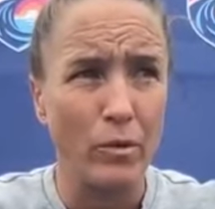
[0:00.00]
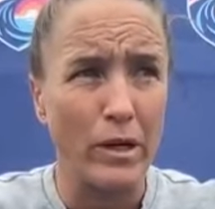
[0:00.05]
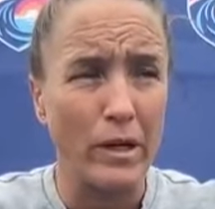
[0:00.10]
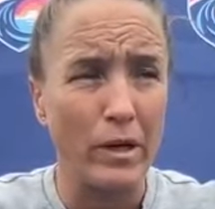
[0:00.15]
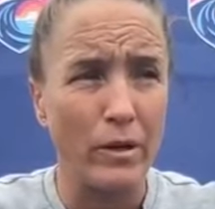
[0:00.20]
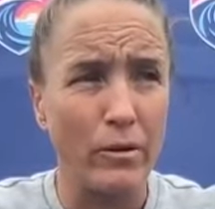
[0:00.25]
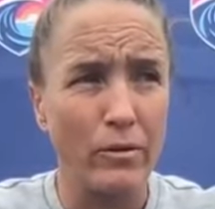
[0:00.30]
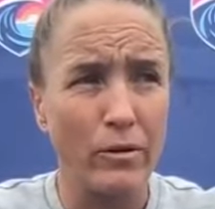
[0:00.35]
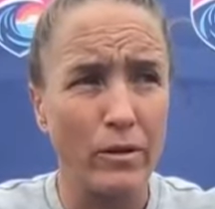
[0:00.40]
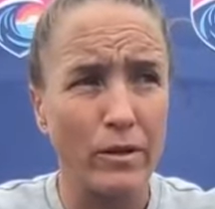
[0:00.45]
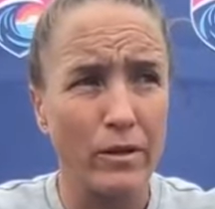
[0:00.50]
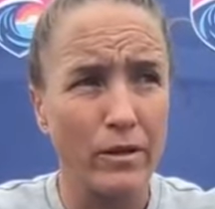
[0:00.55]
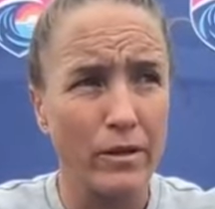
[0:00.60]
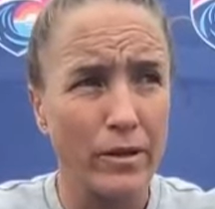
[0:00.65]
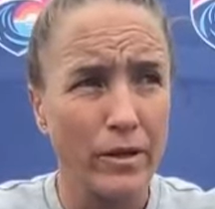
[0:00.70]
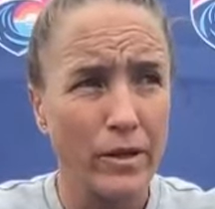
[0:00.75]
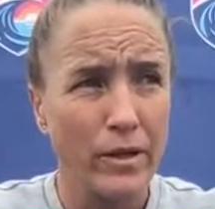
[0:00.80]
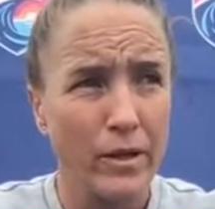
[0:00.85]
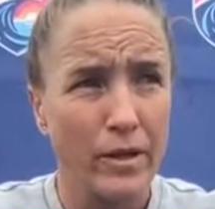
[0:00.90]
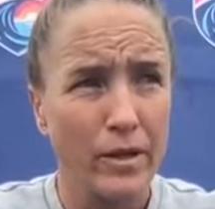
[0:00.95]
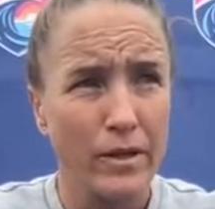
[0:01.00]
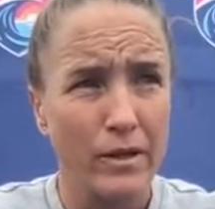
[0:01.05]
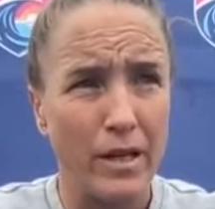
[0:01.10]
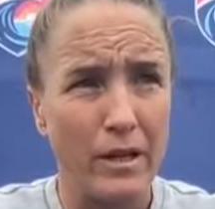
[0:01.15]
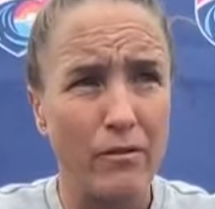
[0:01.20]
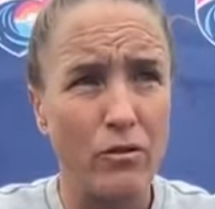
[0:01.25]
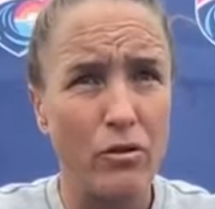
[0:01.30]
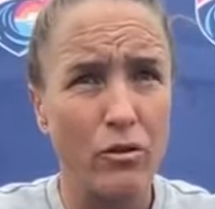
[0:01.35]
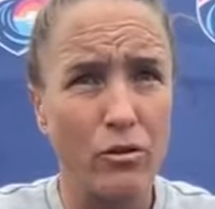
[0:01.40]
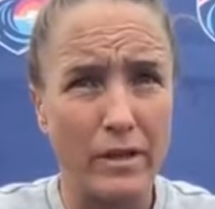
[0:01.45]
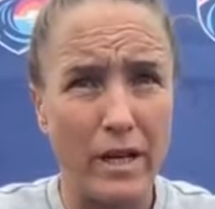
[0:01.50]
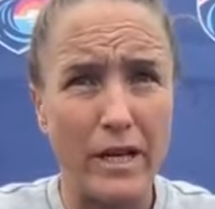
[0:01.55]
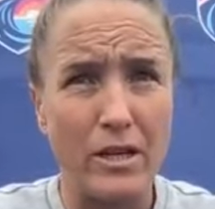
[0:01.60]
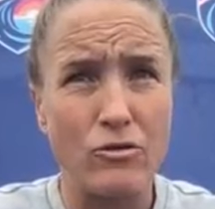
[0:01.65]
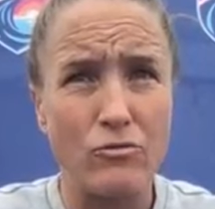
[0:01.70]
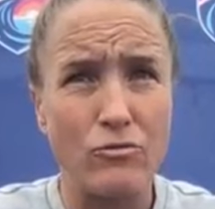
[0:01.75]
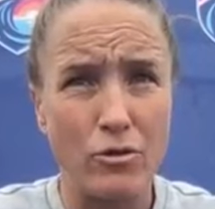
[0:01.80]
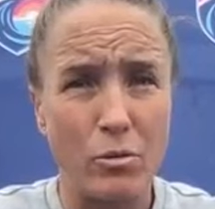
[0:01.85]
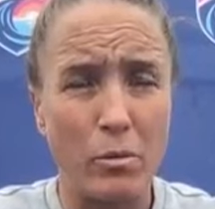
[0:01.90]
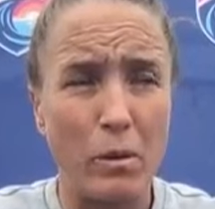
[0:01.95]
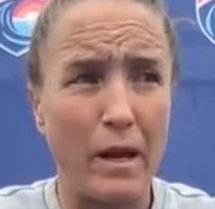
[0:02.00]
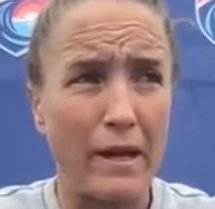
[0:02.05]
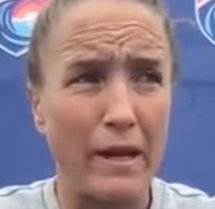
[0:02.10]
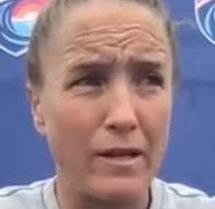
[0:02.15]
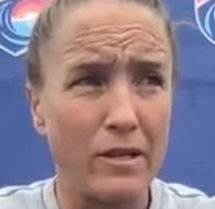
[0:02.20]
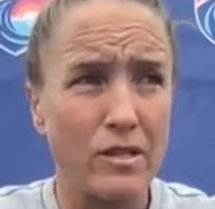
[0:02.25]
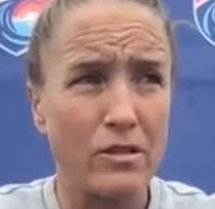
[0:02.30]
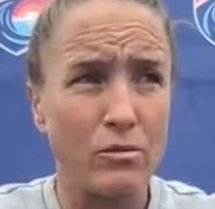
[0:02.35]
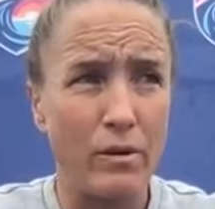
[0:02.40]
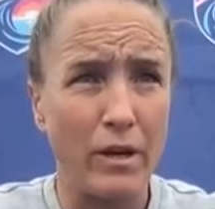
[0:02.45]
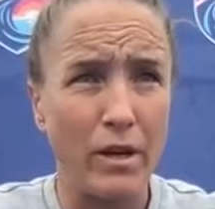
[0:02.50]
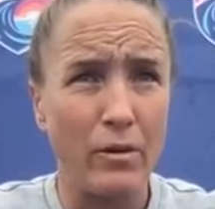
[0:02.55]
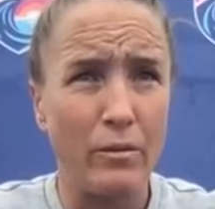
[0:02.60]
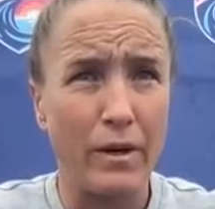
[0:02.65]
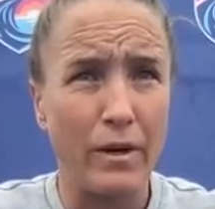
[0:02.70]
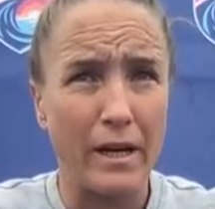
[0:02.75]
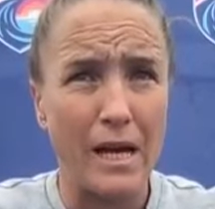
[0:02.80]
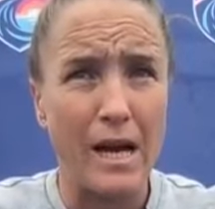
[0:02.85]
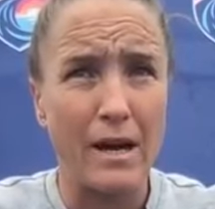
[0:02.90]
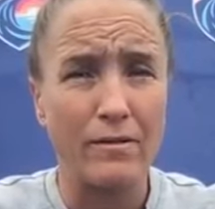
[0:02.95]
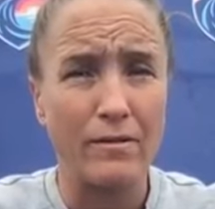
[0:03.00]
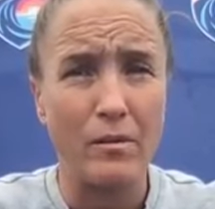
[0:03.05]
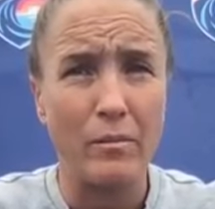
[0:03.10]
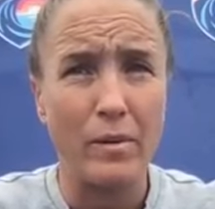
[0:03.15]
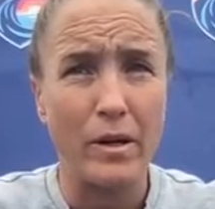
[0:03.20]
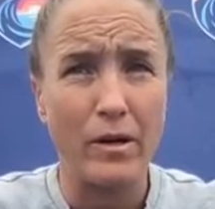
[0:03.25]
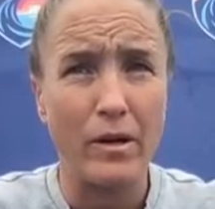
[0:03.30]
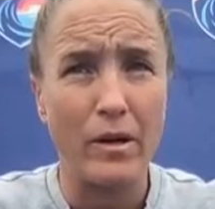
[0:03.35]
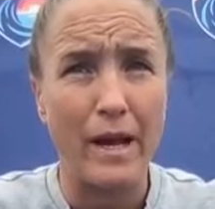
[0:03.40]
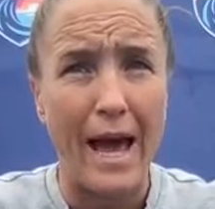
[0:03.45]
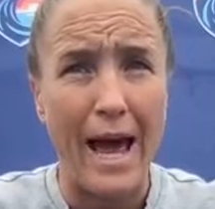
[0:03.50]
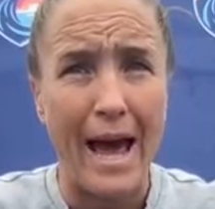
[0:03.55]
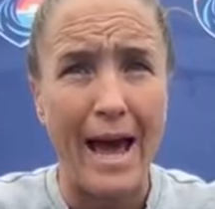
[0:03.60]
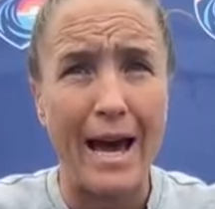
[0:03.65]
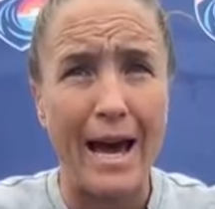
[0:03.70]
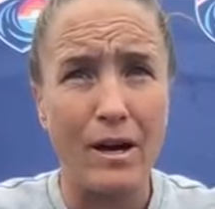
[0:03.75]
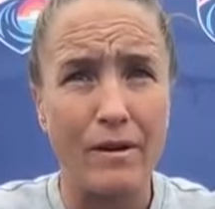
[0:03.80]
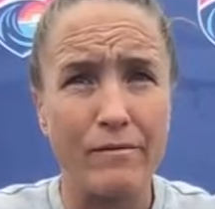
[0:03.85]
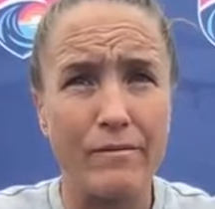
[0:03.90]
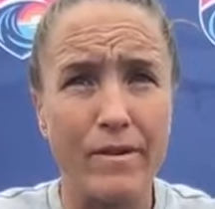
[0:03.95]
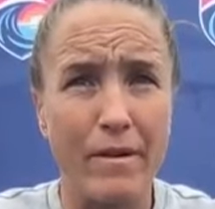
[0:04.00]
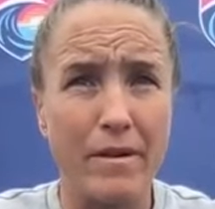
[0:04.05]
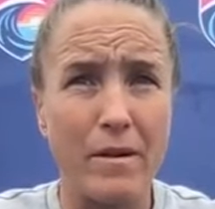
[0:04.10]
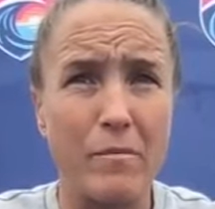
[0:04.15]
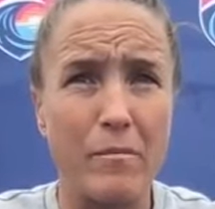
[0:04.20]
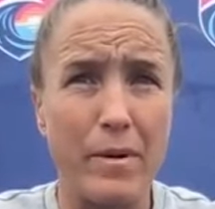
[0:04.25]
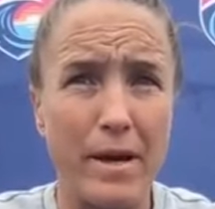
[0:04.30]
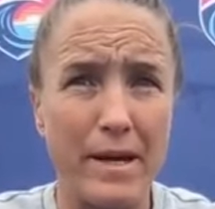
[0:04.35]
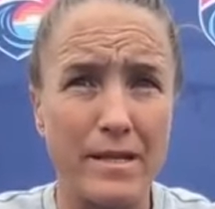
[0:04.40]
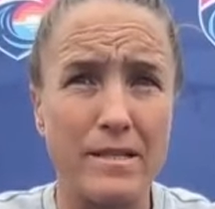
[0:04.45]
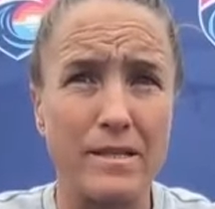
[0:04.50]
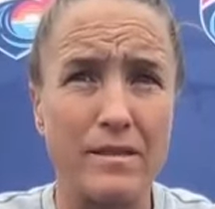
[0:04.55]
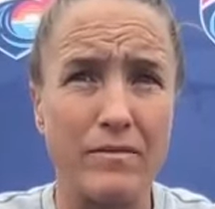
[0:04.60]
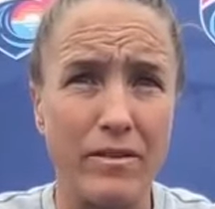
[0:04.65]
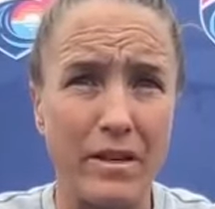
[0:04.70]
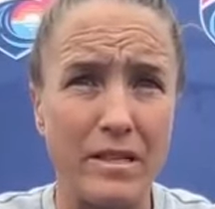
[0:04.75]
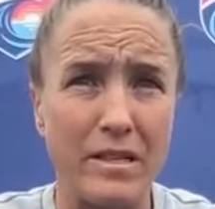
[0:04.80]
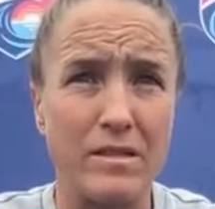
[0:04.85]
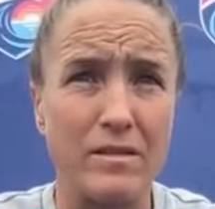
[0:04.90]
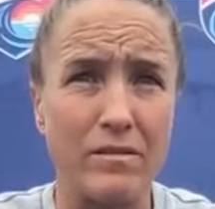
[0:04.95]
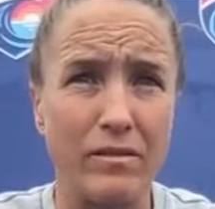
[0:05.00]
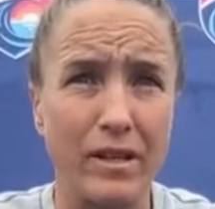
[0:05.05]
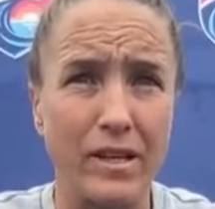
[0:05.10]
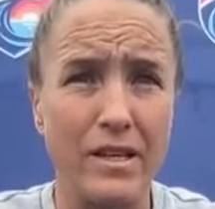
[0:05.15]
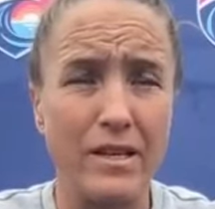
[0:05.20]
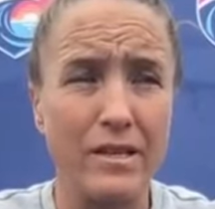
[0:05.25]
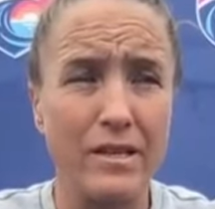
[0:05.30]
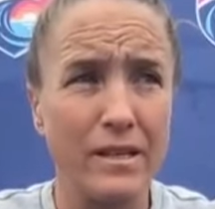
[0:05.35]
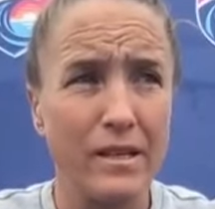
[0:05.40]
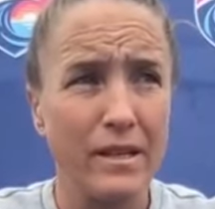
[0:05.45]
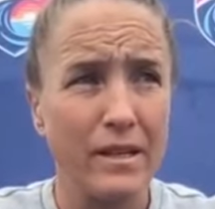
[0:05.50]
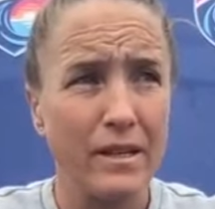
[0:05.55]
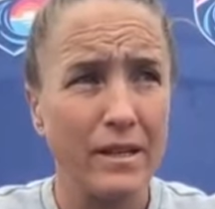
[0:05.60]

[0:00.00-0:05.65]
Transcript: We know that they've got dangerous players. We know we're going to have to be on at our very best defensively.